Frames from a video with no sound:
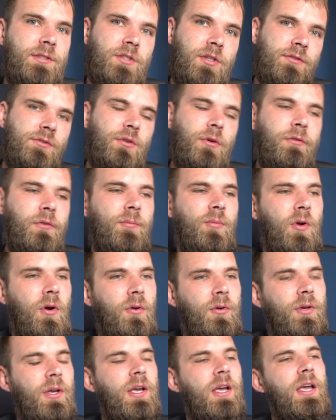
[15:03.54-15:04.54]
just over
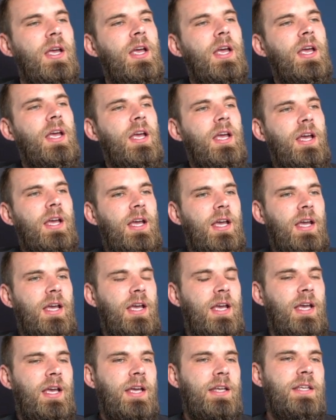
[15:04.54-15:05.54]
broke.
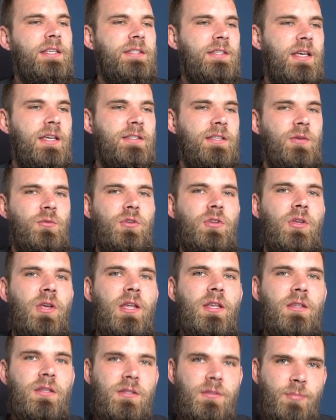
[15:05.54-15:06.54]
And he says that when you're
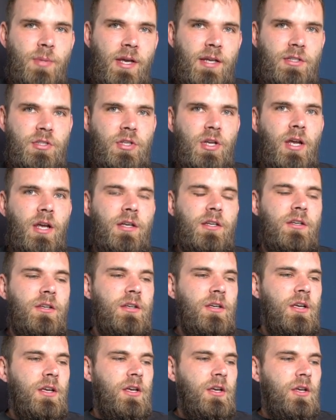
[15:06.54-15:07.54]
getting this paycheck,
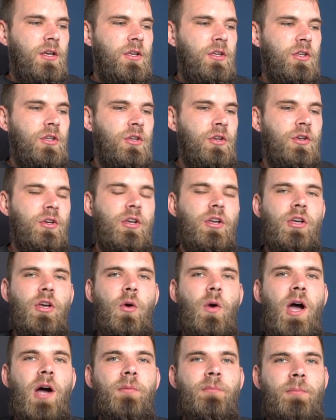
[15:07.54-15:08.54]
you're going to
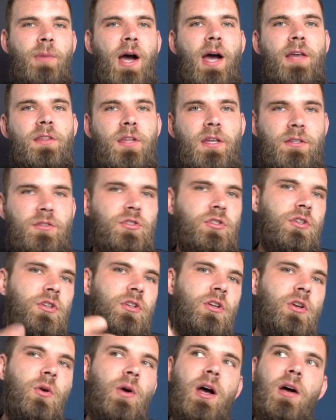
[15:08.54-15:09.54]
go out and buy things. You're
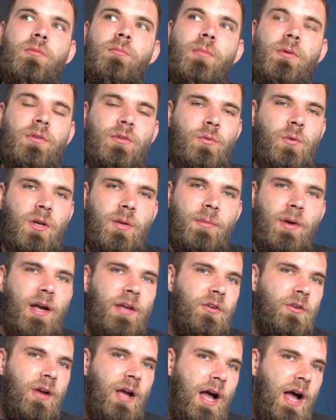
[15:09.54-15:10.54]
going to go out and you want to
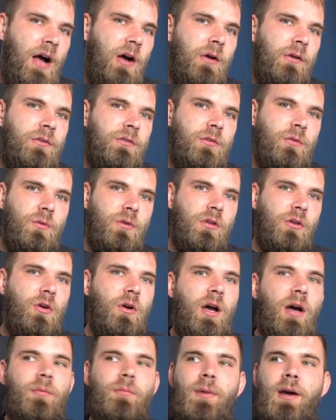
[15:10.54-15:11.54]
buy your house. You want to
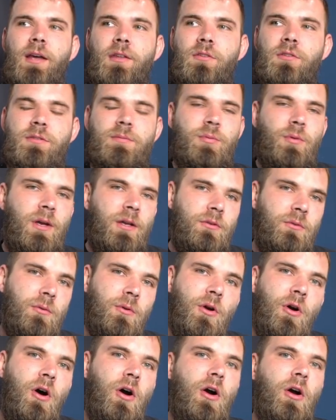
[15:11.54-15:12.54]
go out and buy this brand new
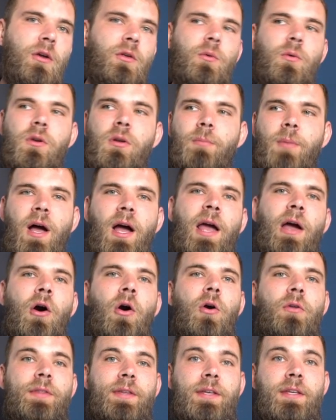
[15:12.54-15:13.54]
car. You want to buy
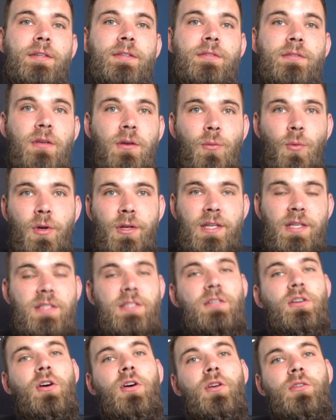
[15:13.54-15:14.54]
all these, what he
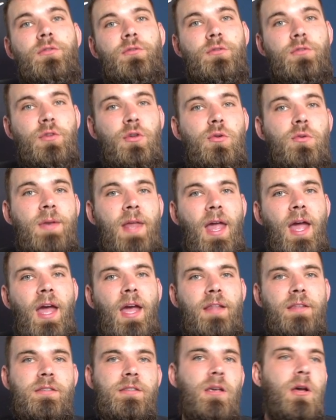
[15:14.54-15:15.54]
calls
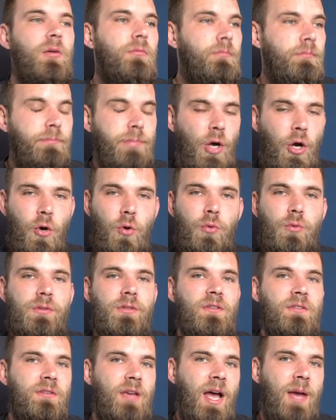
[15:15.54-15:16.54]
doodads,
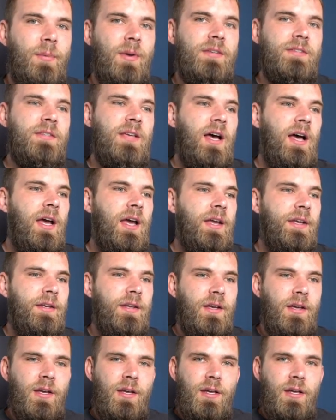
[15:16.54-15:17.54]
boat,
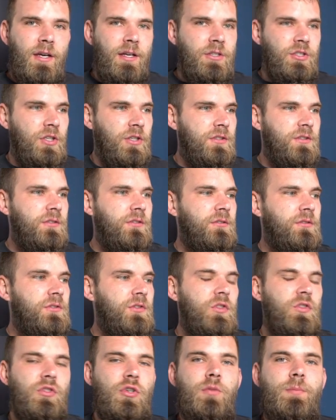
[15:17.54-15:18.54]
side-by-side, just
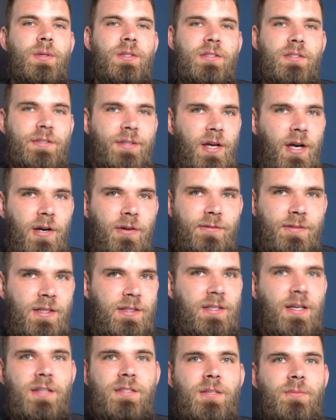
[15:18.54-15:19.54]
stupid stuff
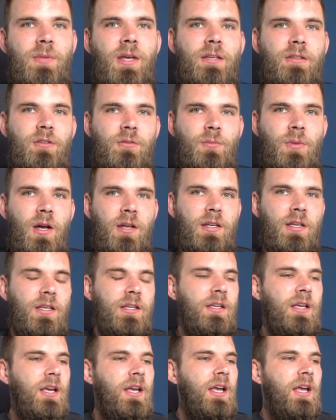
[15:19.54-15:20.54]
that doesn't make you
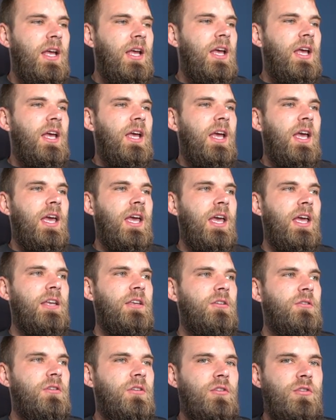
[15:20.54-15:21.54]
money.
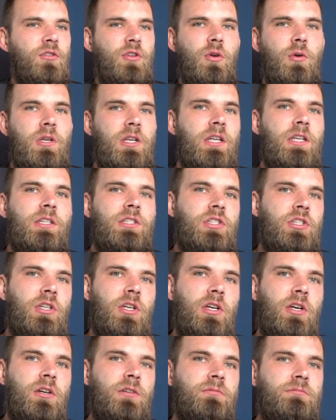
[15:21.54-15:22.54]
And you're doing it
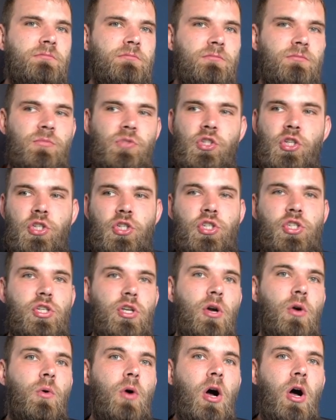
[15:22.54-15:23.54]
to just
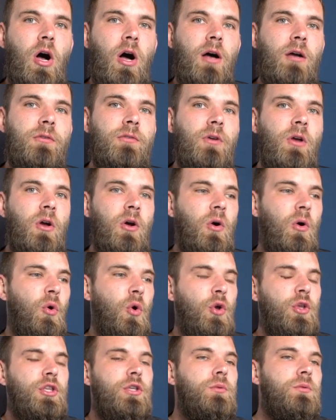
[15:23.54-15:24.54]
show off,
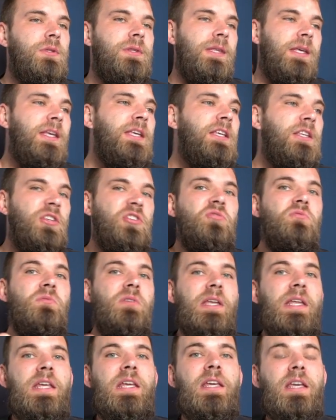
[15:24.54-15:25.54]
or you think you
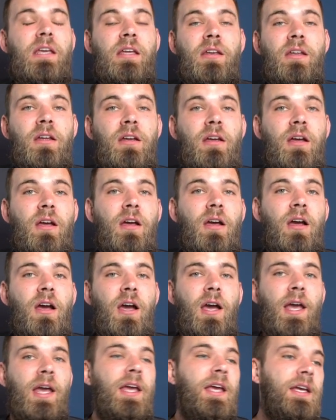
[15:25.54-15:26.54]
need
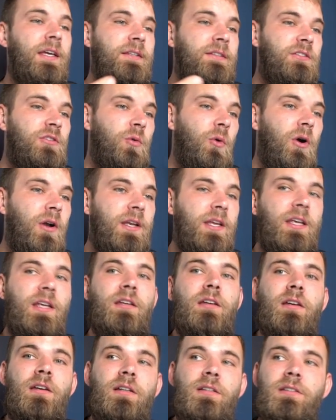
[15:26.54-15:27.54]
a $20,000